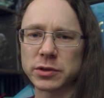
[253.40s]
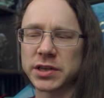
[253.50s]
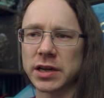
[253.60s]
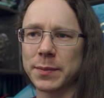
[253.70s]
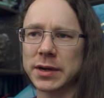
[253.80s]
to
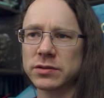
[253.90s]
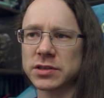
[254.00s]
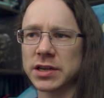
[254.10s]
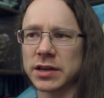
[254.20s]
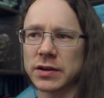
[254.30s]
know about.
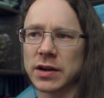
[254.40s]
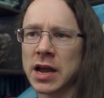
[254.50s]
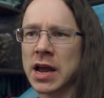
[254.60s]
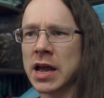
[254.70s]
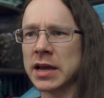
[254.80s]
So,
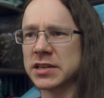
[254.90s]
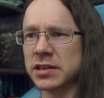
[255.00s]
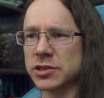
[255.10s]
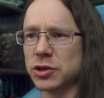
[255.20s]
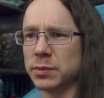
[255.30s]

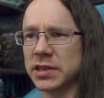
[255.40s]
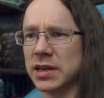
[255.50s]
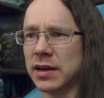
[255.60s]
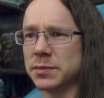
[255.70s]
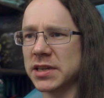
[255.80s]
Test Your
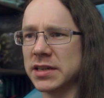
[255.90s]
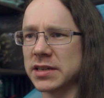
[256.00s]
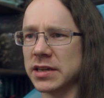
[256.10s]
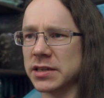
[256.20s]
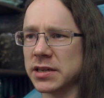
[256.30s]
Metal update
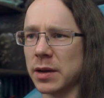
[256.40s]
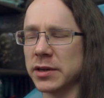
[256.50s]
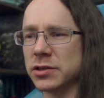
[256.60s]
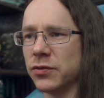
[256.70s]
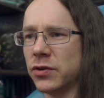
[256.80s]
is
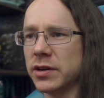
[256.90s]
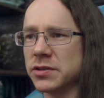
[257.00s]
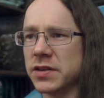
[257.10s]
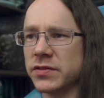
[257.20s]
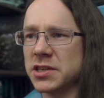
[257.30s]
coming to Fallout
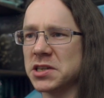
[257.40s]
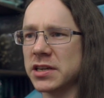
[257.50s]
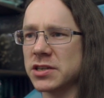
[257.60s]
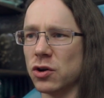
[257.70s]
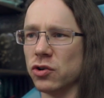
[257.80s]

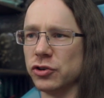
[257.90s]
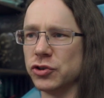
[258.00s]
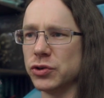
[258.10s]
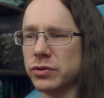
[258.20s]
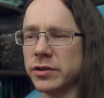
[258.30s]
76 on
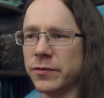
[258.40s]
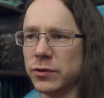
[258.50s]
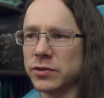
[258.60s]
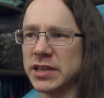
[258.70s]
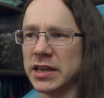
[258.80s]
June the
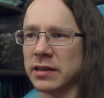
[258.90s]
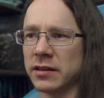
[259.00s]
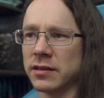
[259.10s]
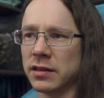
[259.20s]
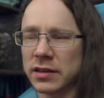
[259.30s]

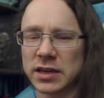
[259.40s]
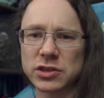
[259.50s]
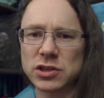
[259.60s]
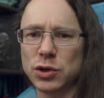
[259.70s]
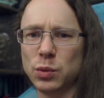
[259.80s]
14th.
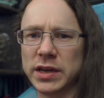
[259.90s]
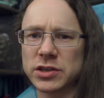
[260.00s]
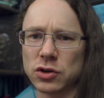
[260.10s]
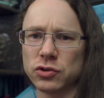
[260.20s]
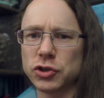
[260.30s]
That's 2 weeks
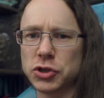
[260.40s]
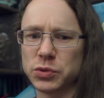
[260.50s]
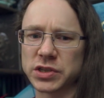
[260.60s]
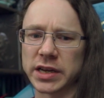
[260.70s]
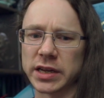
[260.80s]
on
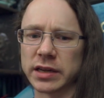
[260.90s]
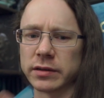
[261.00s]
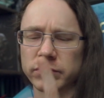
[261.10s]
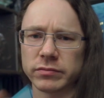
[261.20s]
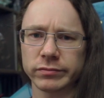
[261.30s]

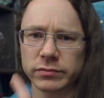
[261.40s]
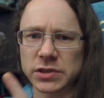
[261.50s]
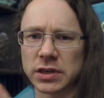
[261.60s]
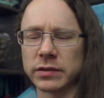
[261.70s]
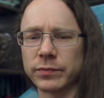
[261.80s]
Tuesday.
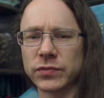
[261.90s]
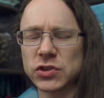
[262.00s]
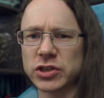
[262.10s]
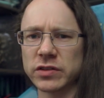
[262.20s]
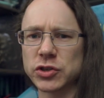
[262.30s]
So,
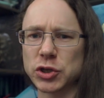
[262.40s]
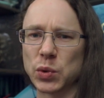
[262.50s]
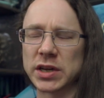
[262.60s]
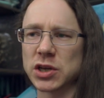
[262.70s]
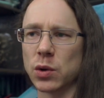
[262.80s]
just over 2
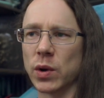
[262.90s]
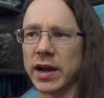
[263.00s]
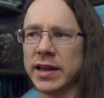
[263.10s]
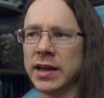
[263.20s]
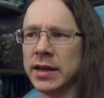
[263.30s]
weeks
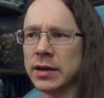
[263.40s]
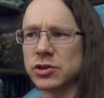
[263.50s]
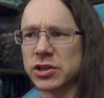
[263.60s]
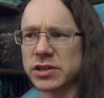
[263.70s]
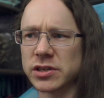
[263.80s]
away,
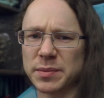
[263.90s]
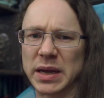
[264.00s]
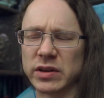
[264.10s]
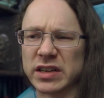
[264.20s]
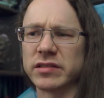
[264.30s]
which is
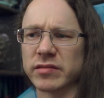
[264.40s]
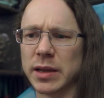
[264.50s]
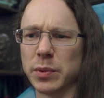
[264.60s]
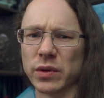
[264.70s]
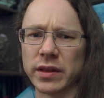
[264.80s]
about in
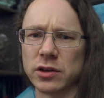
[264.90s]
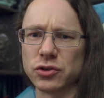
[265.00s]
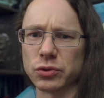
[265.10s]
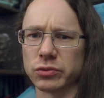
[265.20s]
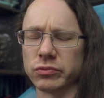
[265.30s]
keeping with their
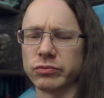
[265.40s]
usual